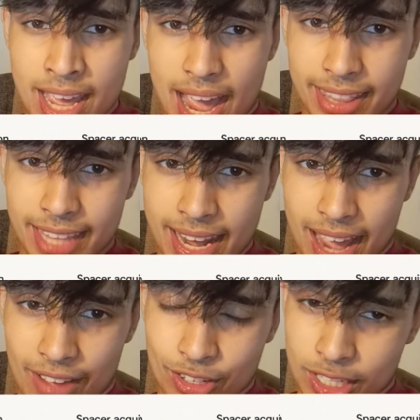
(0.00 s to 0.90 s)
and then
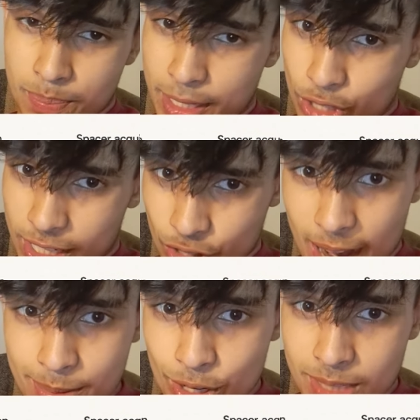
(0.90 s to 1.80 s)
after it's been
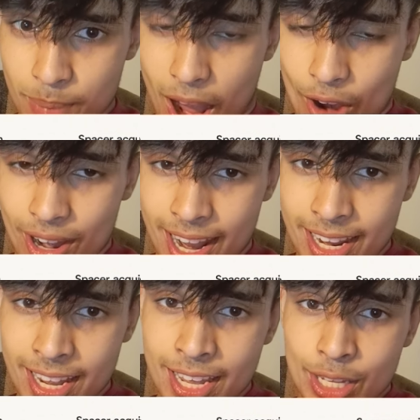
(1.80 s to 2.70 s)
transcribed to CRISPR
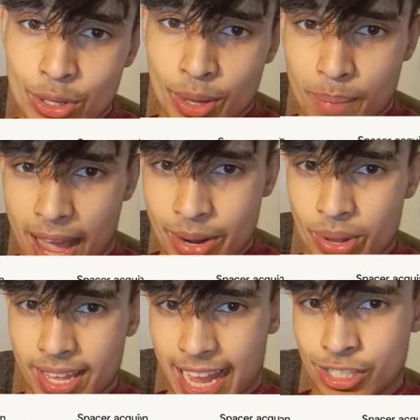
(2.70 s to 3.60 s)
RNA, you combine it
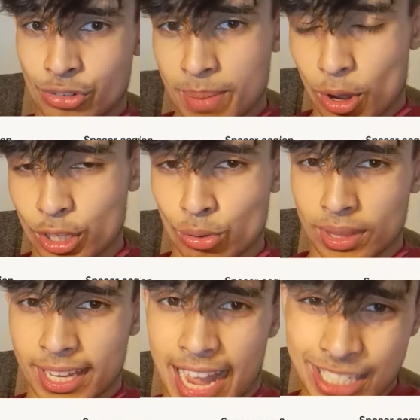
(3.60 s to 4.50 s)
with a Cas3 molecule.
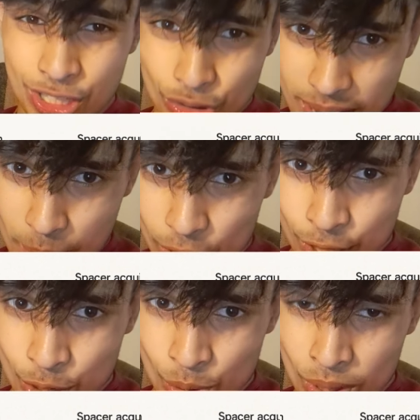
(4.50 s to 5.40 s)
The Cas3
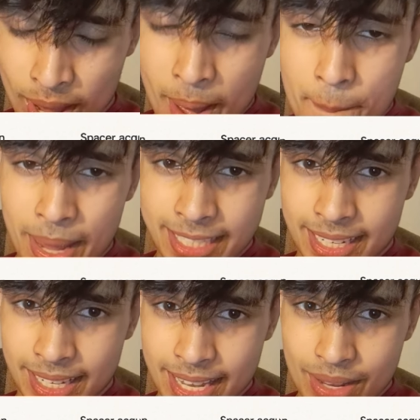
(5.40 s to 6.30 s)
molecule
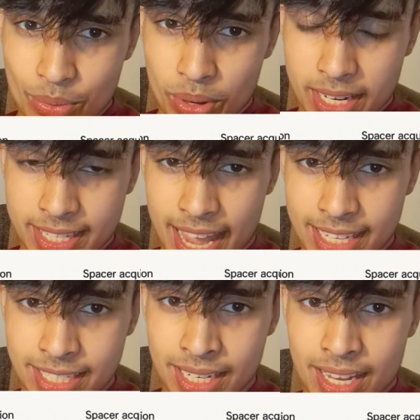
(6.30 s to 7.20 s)
basically
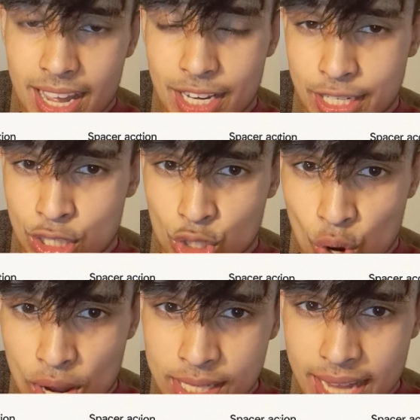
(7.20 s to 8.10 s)
detects and
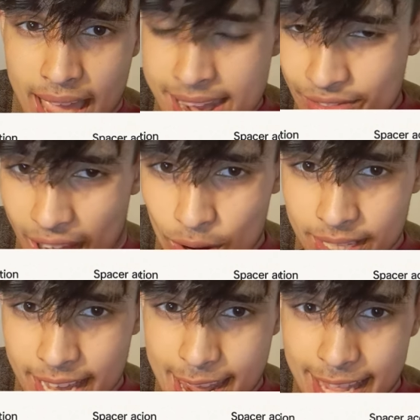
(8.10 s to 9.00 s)
destroys any viral
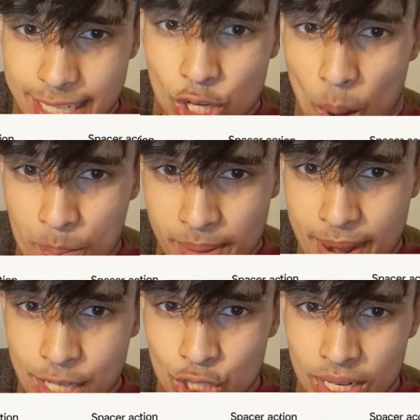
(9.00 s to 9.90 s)
DNA that's
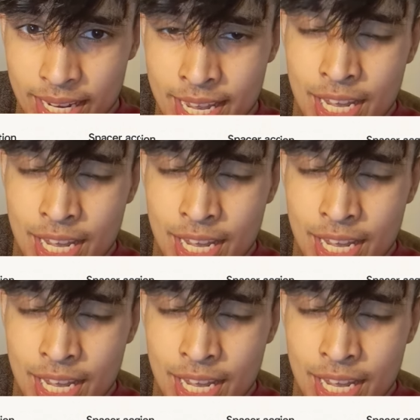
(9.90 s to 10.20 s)
complementary